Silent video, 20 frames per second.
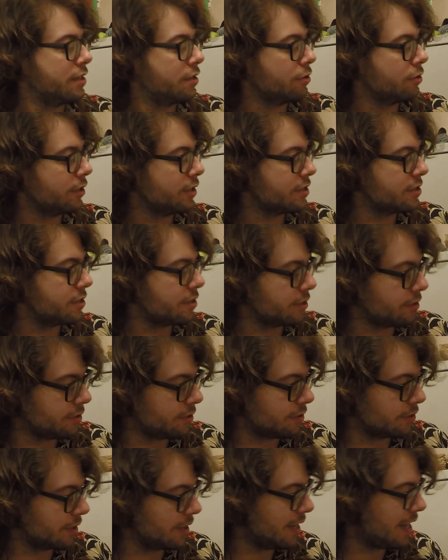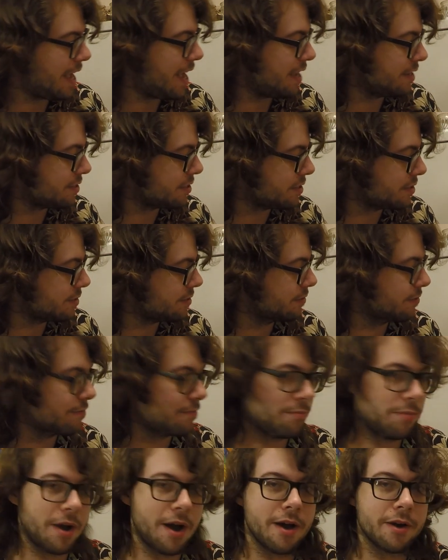crystal glass
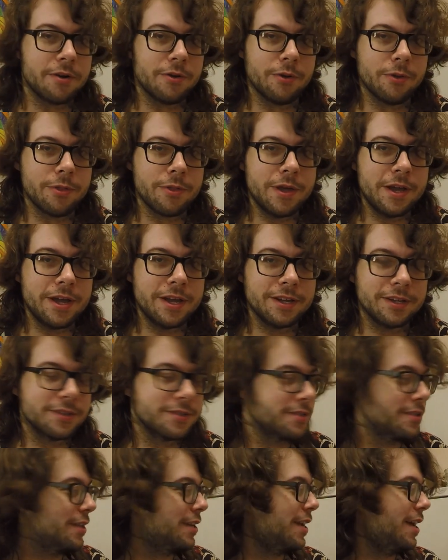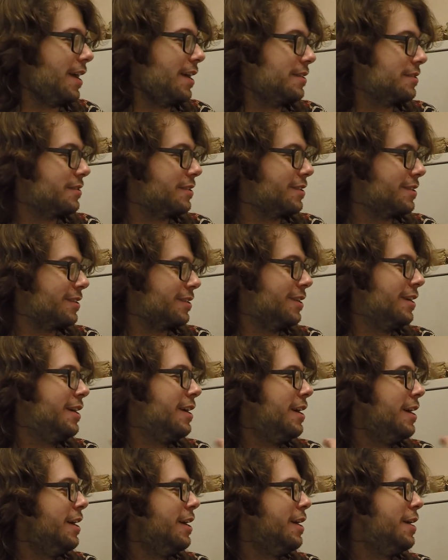bottle things that has the
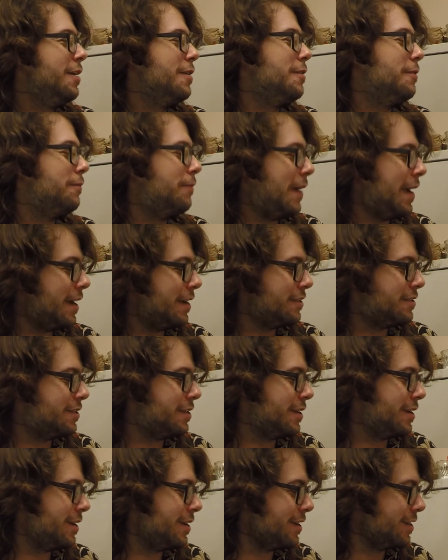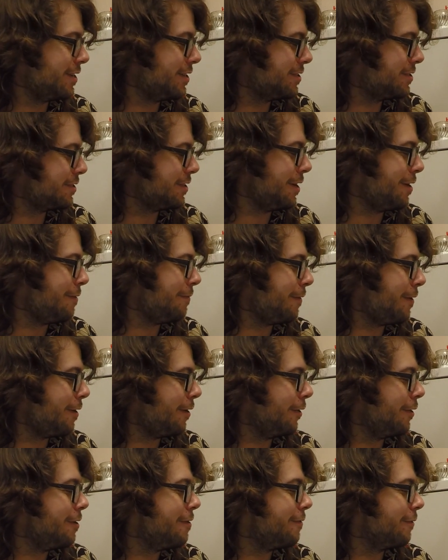fancy stuff
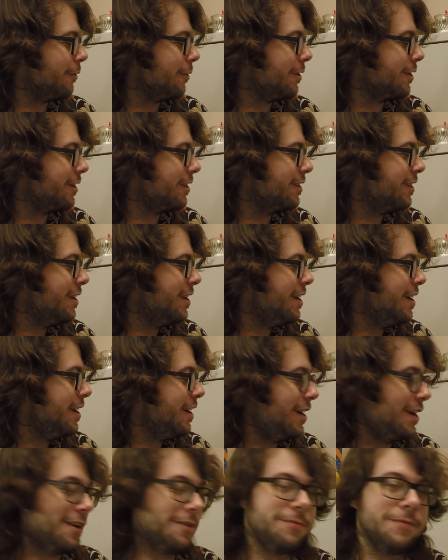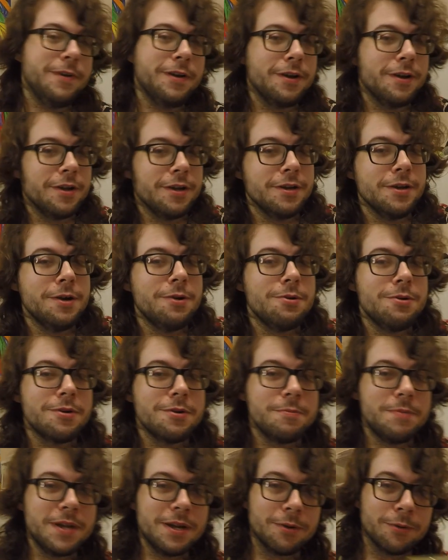all over it. And I figure, it
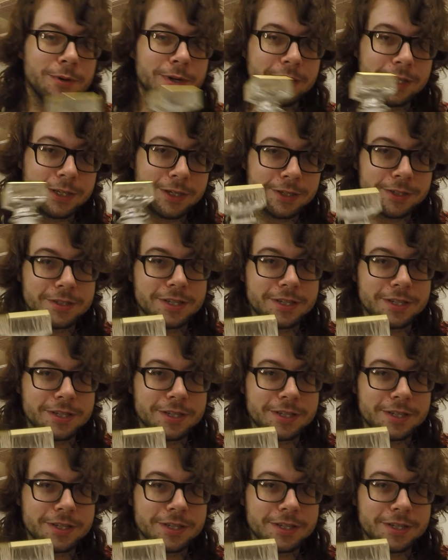would be a really good